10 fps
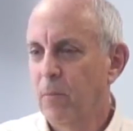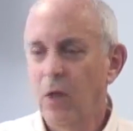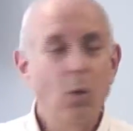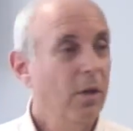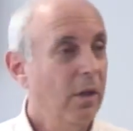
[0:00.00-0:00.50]

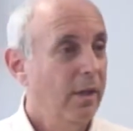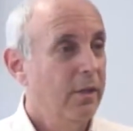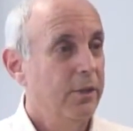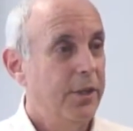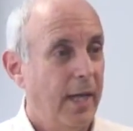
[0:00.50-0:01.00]
And who are the
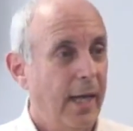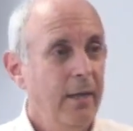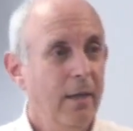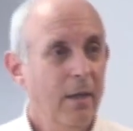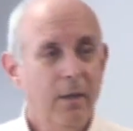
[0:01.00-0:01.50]
leaders
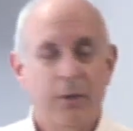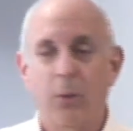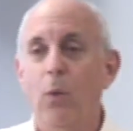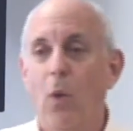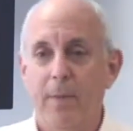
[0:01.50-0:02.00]
today?
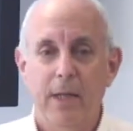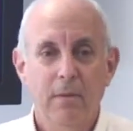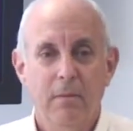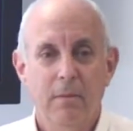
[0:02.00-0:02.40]
3 women.